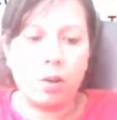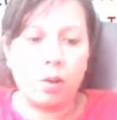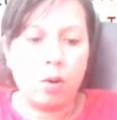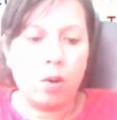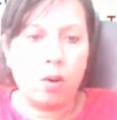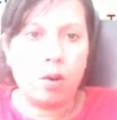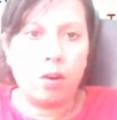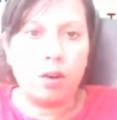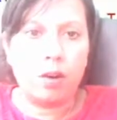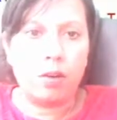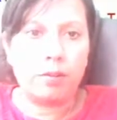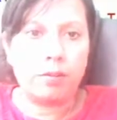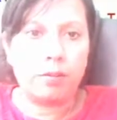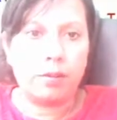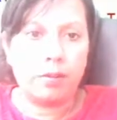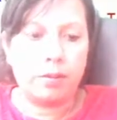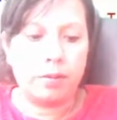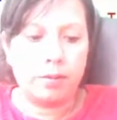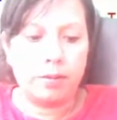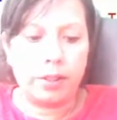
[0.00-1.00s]
Or,
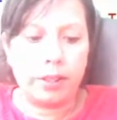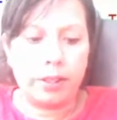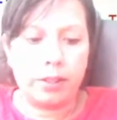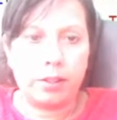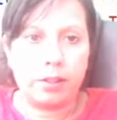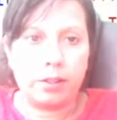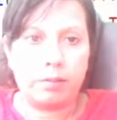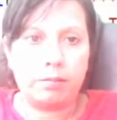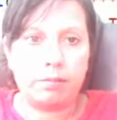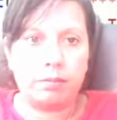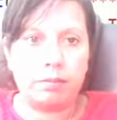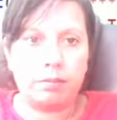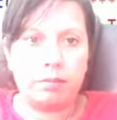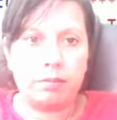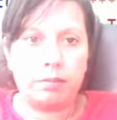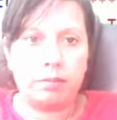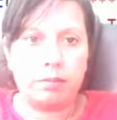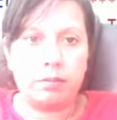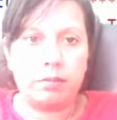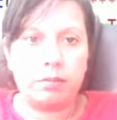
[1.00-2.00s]
if I just
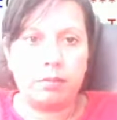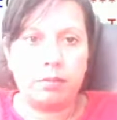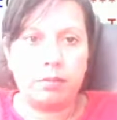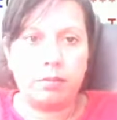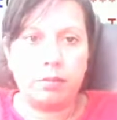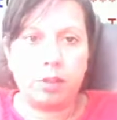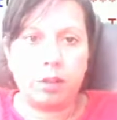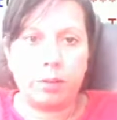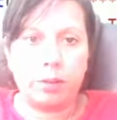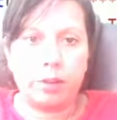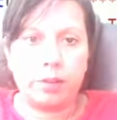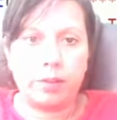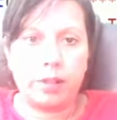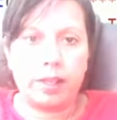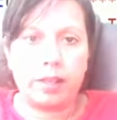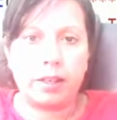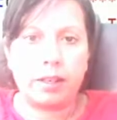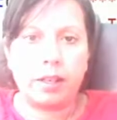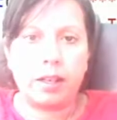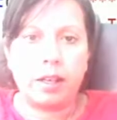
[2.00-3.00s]
got rid of
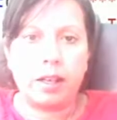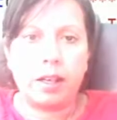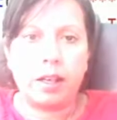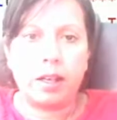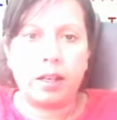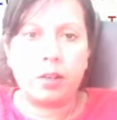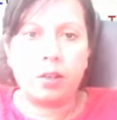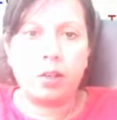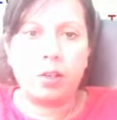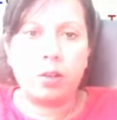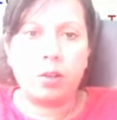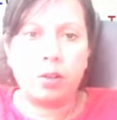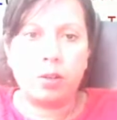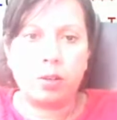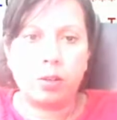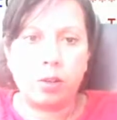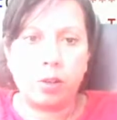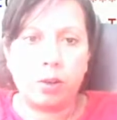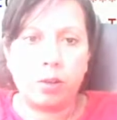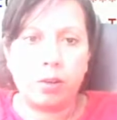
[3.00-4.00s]
that, I could
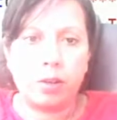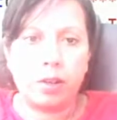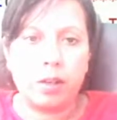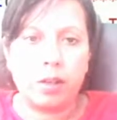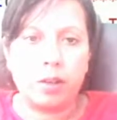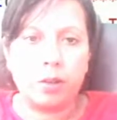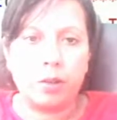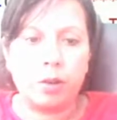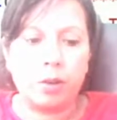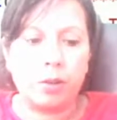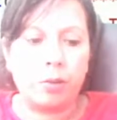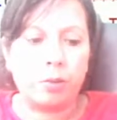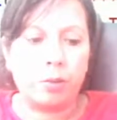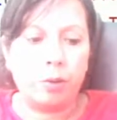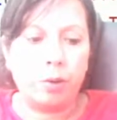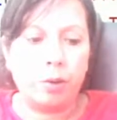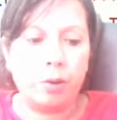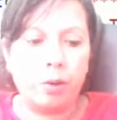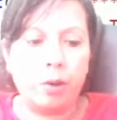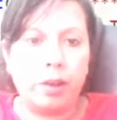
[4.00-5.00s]
also go
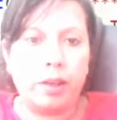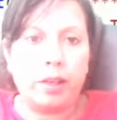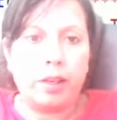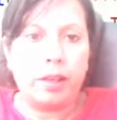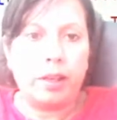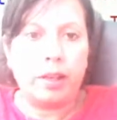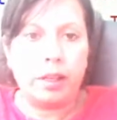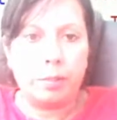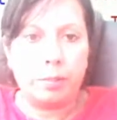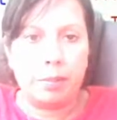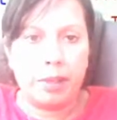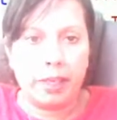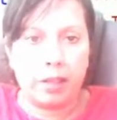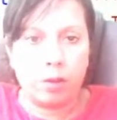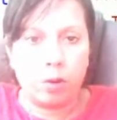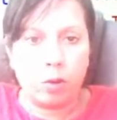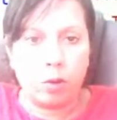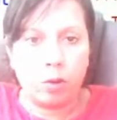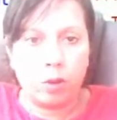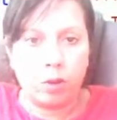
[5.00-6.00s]
through and
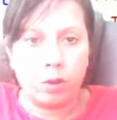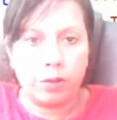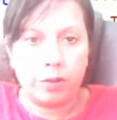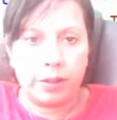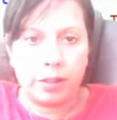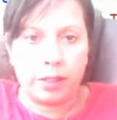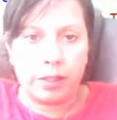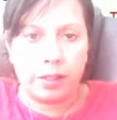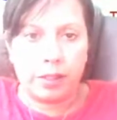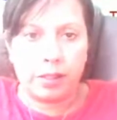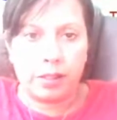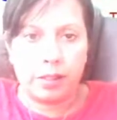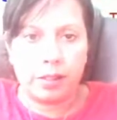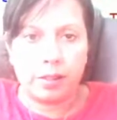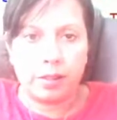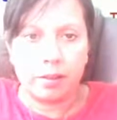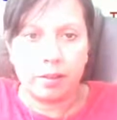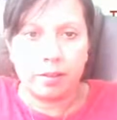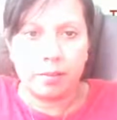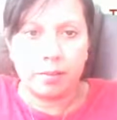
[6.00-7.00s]
make all of
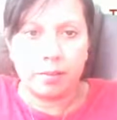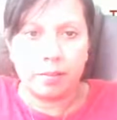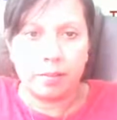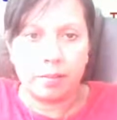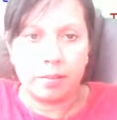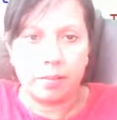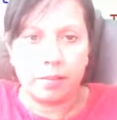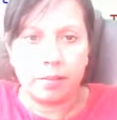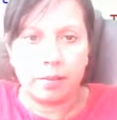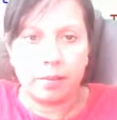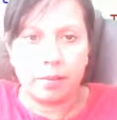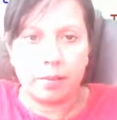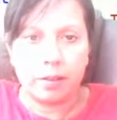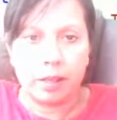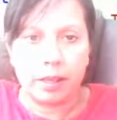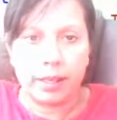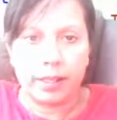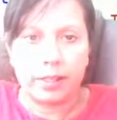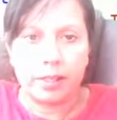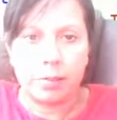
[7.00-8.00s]
these
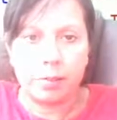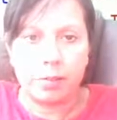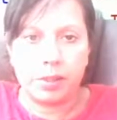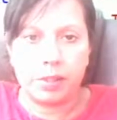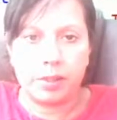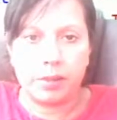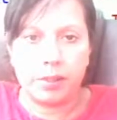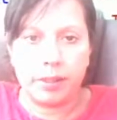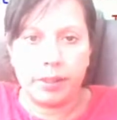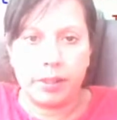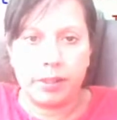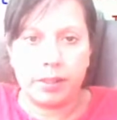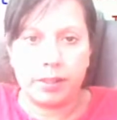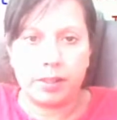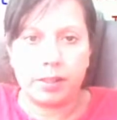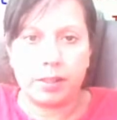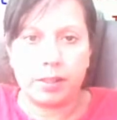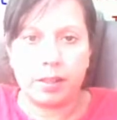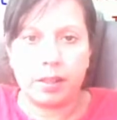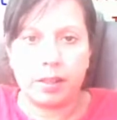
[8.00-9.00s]
items in the
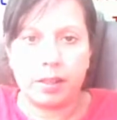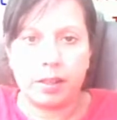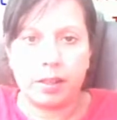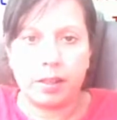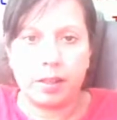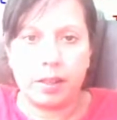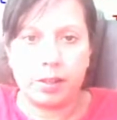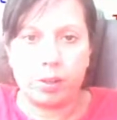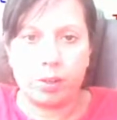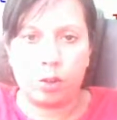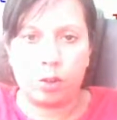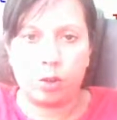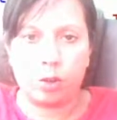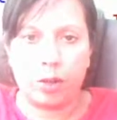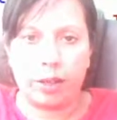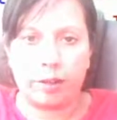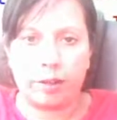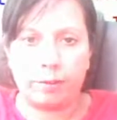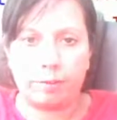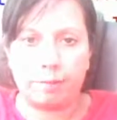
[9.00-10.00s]
list a string